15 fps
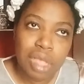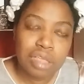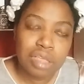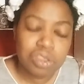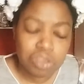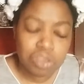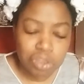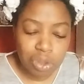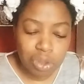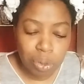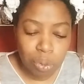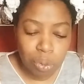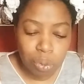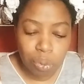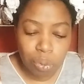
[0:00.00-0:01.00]

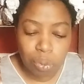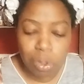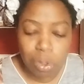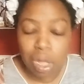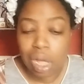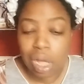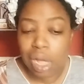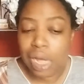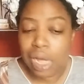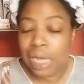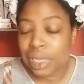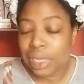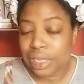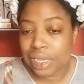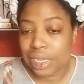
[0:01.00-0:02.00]
So
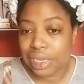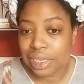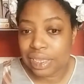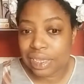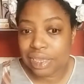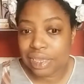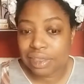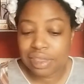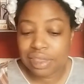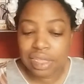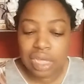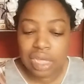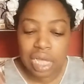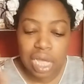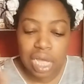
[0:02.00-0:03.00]
I liked it.
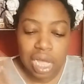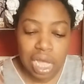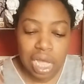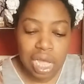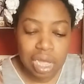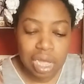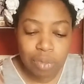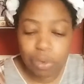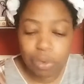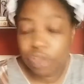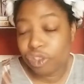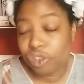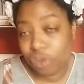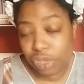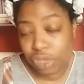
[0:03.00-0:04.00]
I
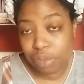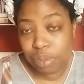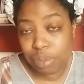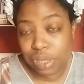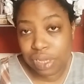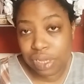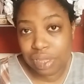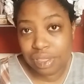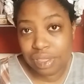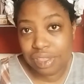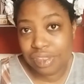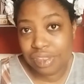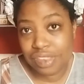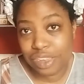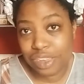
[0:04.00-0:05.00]
want to complete
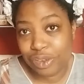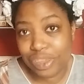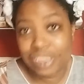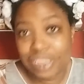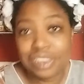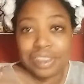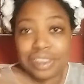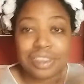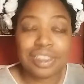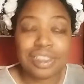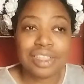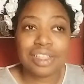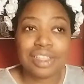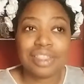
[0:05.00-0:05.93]
this series.